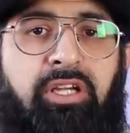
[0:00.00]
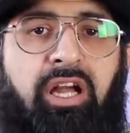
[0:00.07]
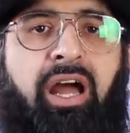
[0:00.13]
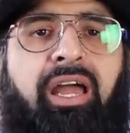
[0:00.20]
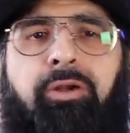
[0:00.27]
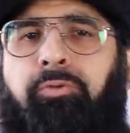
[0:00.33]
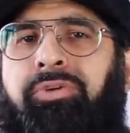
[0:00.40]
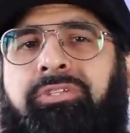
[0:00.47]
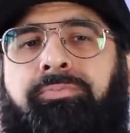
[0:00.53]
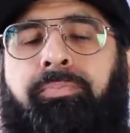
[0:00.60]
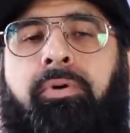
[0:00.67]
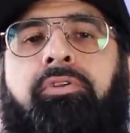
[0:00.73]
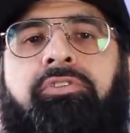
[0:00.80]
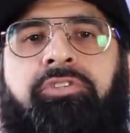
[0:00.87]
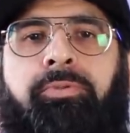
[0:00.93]
The guy
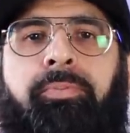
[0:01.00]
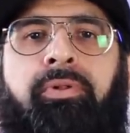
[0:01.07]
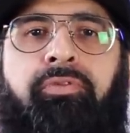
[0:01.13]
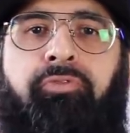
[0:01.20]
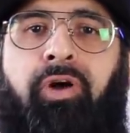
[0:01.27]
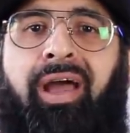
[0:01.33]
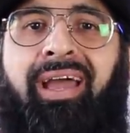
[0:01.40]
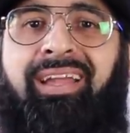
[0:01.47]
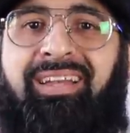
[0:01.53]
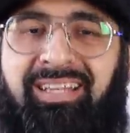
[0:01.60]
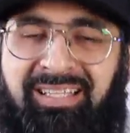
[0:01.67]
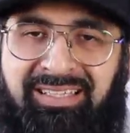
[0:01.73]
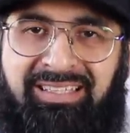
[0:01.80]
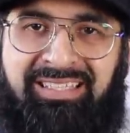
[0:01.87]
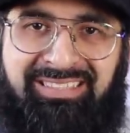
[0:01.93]
responsible for
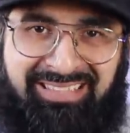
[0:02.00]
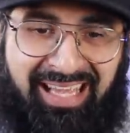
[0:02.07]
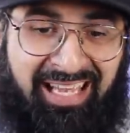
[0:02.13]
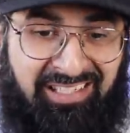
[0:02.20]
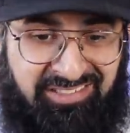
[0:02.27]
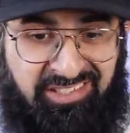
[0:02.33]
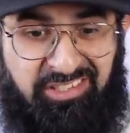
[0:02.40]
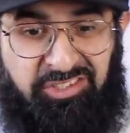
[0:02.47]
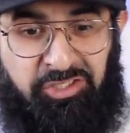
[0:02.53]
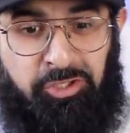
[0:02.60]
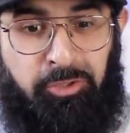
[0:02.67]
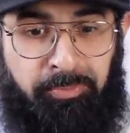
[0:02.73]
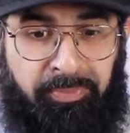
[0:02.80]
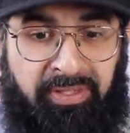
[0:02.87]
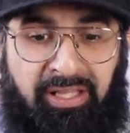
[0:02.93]
handling these cases
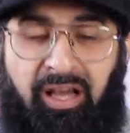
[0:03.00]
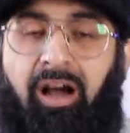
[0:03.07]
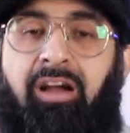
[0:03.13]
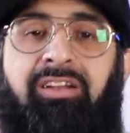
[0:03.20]
should be